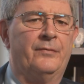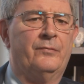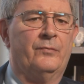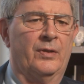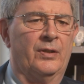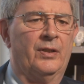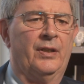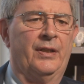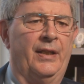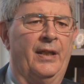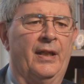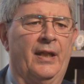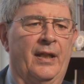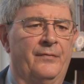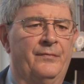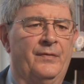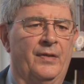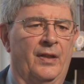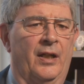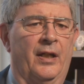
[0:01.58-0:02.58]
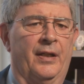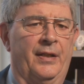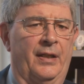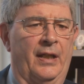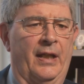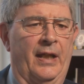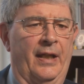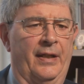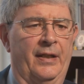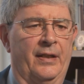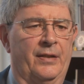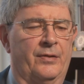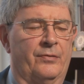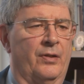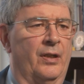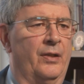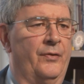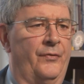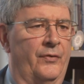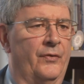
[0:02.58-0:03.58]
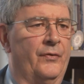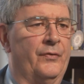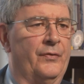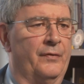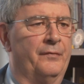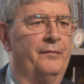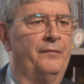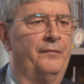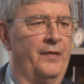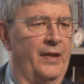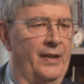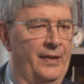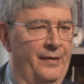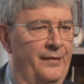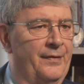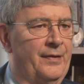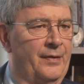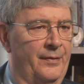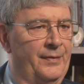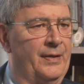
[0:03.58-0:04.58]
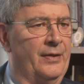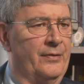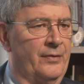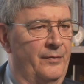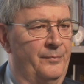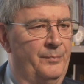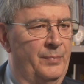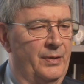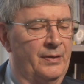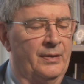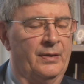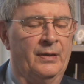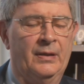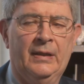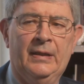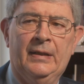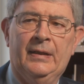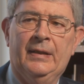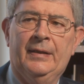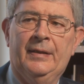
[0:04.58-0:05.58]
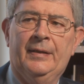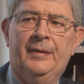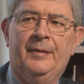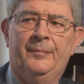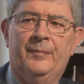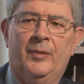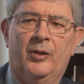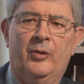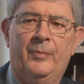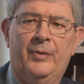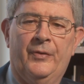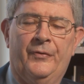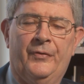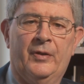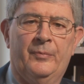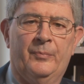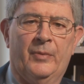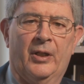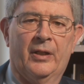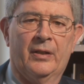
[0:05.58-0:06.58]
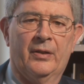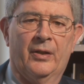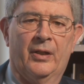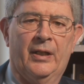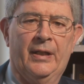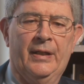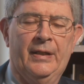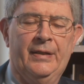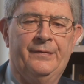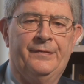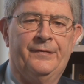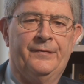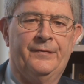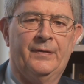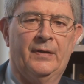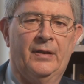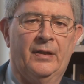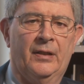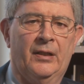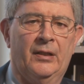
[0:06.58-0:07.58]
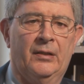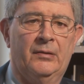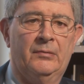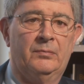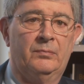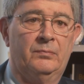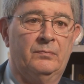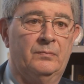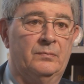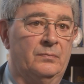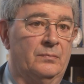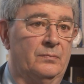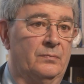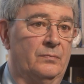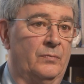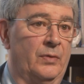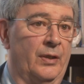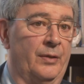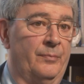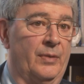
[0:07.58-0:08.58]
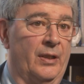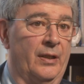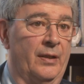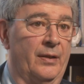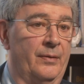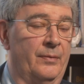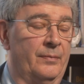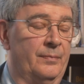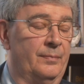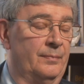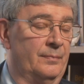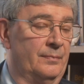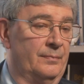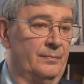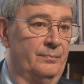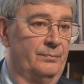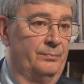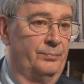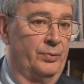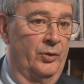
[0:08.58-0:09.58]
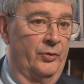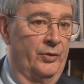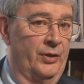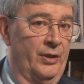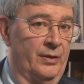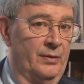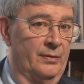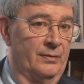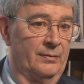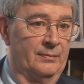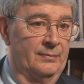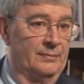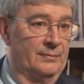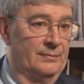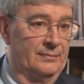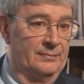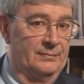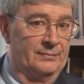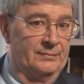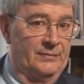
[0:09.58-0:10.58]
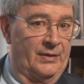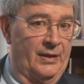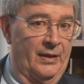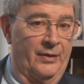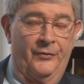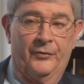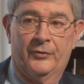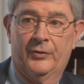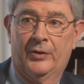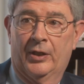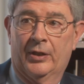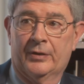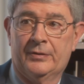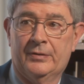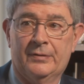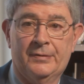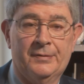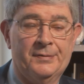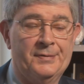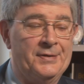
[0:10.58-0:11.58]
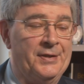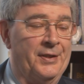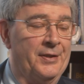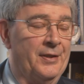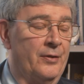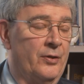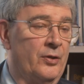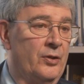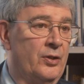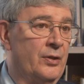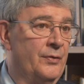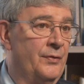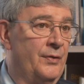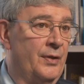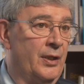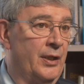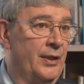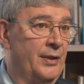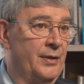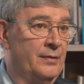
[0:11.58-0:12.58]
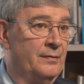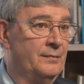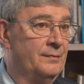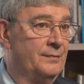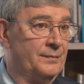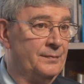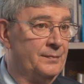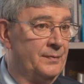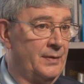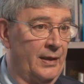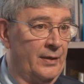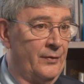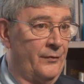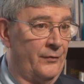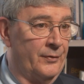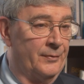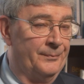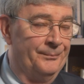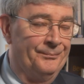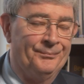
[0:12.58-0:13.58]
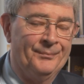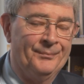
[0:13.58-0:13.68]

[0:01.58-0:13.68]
really have not had a crisis of faith. There have been moments in my life when my brilliant cancer doctor son-in-law died of cancer.